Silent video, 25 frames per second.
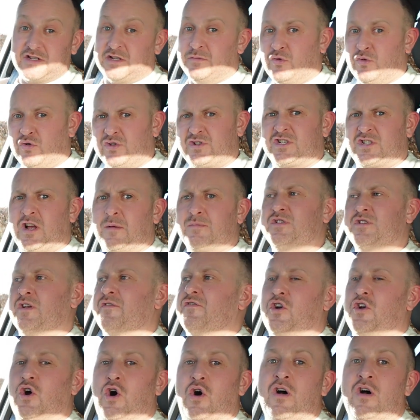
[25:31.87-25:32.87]
The more subs
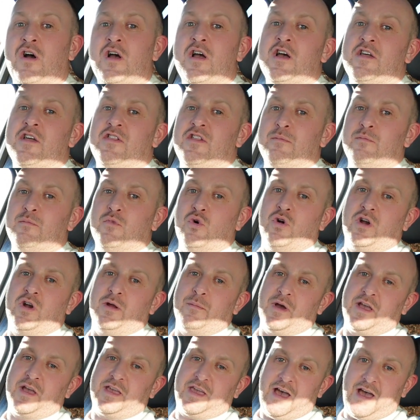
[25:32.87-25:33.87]
I've got, the more I
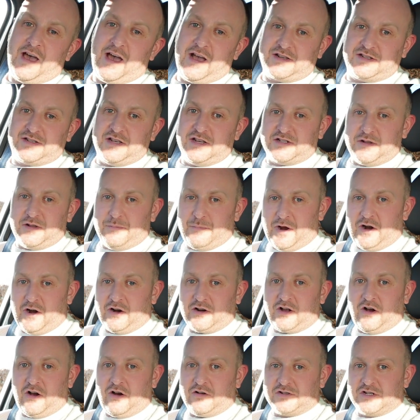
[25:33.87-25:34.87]
might get access to better
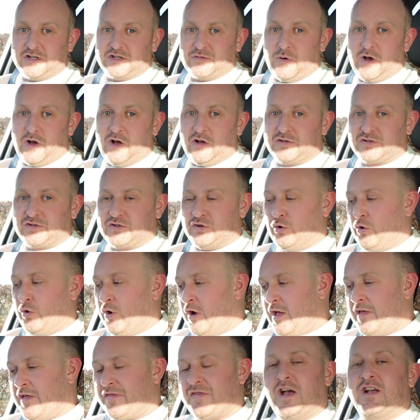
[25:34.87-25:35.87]
cars as well. So
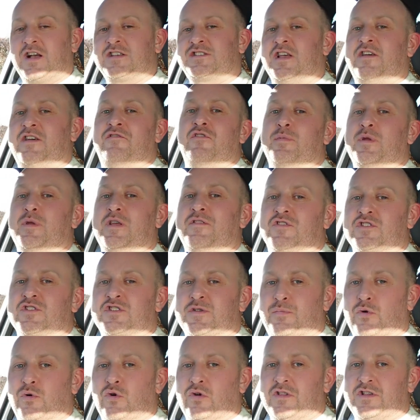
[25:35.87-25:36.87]
thanks to everybody for
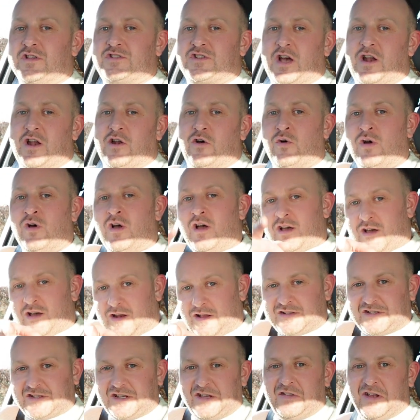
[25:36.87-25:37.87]
supporting the channel.
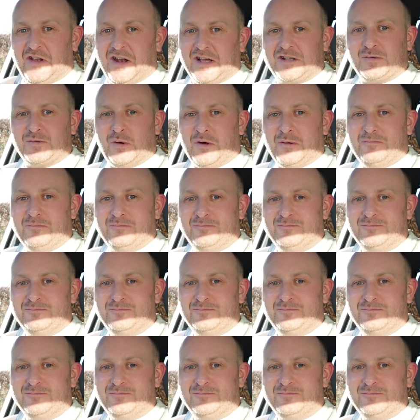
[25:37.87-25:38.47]
I'll see you in the next one.